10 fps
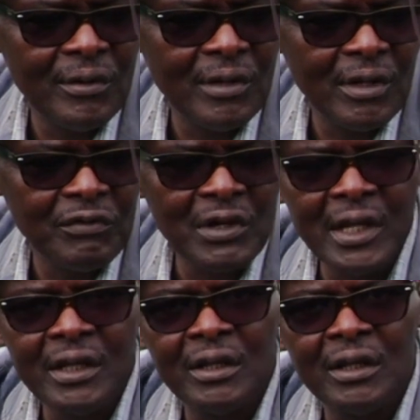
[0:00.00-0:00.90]
if you
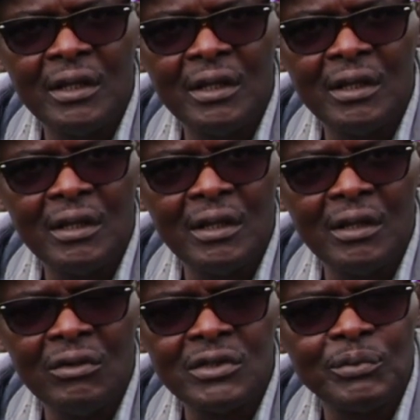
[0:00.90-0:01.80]
like,
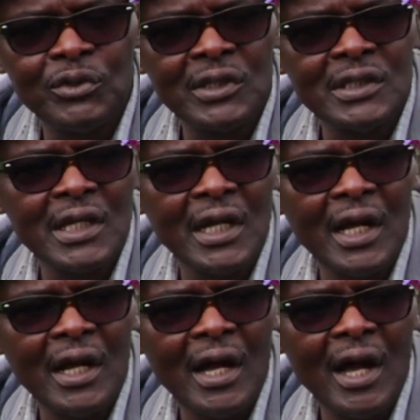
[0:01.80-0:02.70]
those protests
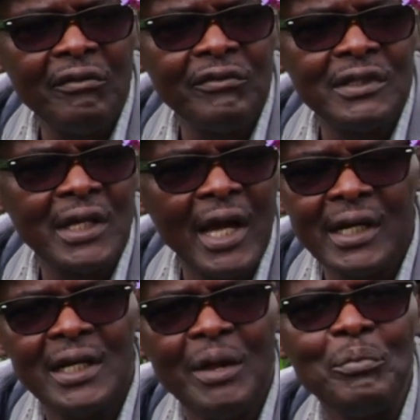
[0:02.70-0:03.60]
haven't had
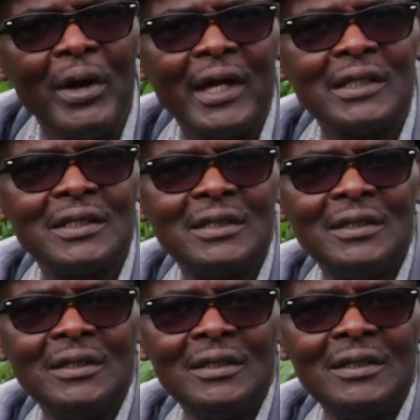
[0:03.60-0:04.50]
an impact,
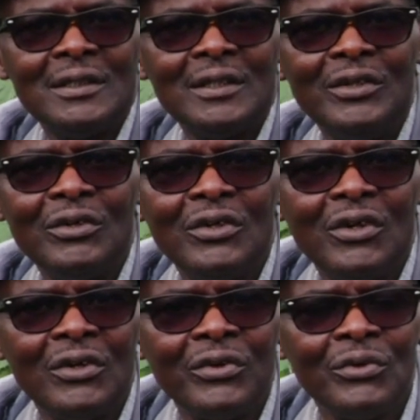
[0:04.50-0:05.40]

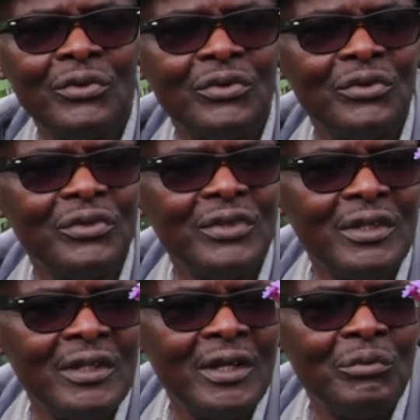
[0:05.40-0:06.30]
although
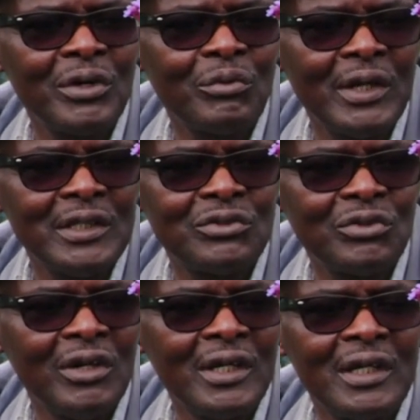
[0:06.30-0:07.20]
they were quite
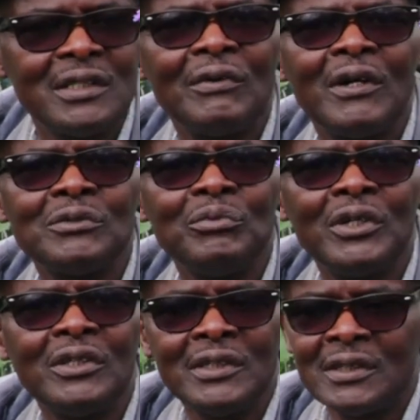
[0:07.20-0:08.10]
strong as far as we're
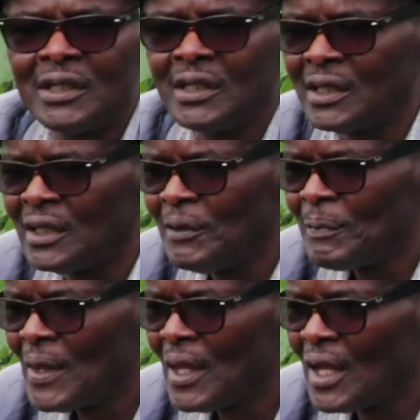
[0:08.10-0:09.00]
concerned.
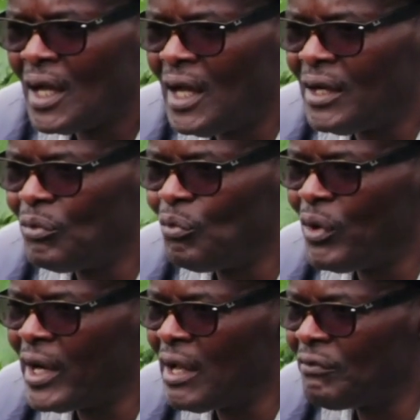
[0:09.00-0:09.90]
And
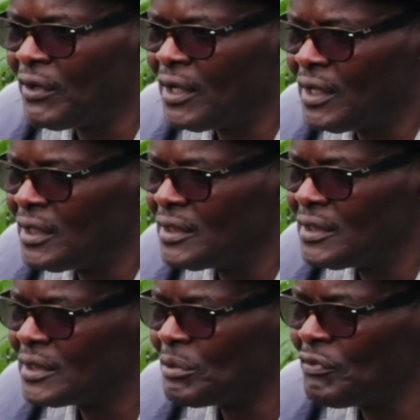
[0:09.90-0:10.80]
whenever
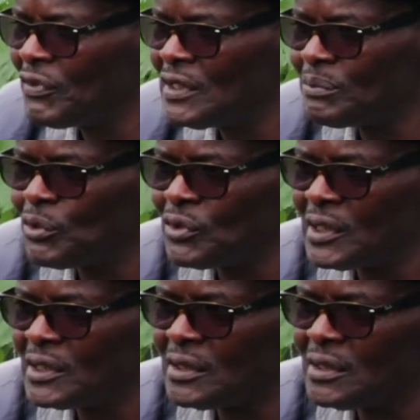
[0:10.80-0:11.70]
some of these
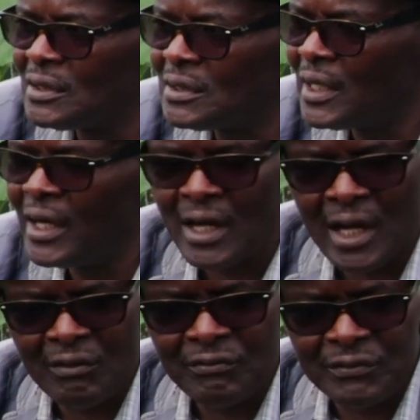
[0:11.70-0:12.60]
protests did
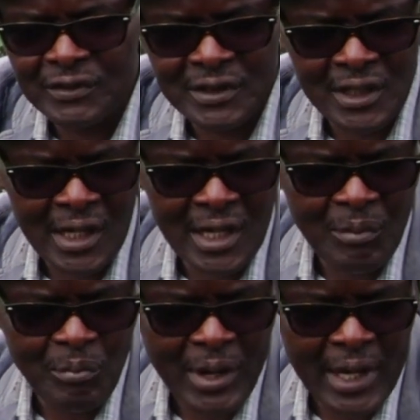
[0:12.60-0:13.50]
have an
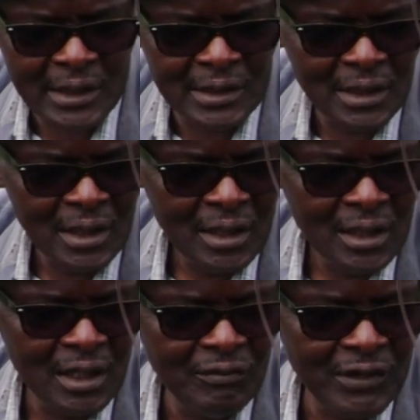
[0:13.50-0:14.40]
impact,
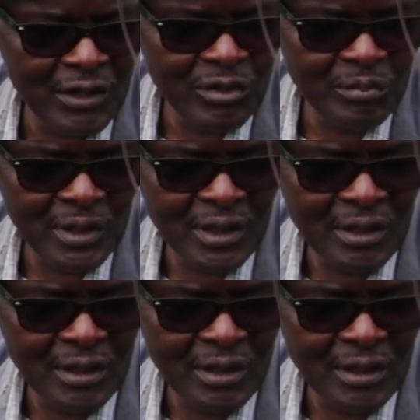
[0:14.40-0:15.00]
invariably